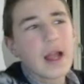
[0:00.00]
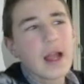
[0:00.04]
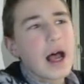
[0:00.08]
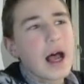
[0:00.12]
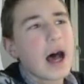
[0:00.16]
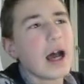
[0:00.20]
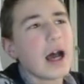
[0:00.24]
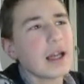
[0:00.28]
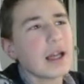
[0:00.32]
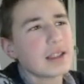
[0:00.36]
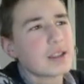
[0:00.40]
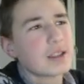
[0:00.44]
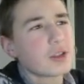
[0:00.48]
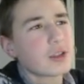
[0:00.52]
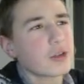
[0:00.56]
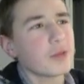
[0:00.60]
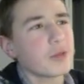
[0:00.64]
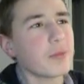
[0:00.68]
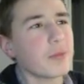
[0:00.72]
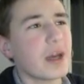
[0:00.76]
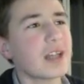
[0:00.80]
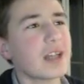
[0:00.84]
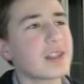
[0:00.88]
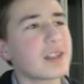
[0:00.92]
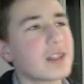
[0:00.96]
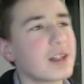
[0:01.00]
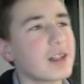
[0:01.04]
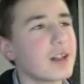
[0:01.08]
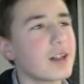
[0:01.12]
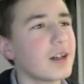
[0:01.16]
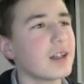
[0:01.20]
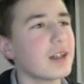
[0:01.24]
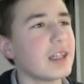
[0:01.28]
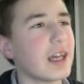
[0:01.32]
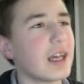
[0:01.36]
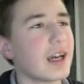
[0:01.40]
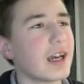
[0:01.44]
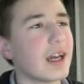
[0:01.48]
It shouldn't matter.
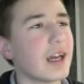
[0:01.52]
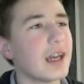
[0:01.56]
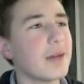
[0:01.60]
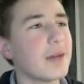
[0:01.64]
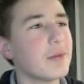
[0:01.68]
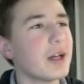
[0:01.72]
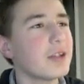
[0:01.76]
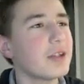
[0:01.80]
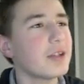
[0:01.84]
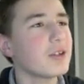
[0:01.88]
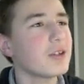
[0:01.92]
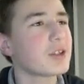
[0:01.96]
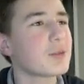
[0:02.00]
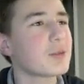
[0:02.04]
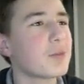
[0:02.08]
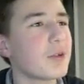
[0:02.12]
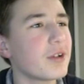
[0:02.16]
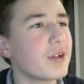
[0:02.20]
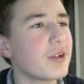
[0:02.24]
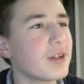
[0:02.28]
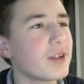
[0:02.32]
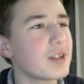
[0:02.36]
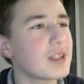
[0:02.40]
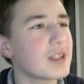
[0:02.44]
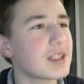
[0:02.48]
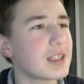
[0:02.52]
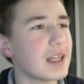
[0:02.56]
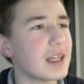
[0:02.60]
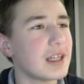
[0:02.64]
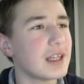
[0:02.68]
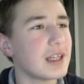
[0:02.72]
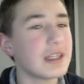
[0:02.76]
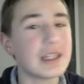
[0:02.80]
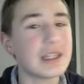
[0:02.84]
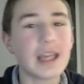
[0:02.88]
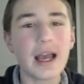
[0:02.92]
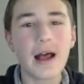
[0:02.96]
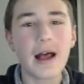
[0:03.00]
Yeah, hey Manuspurs,
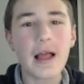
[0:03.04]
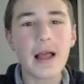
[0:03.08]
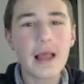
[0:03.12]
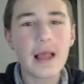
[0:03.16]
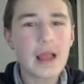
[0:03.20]
and yeah.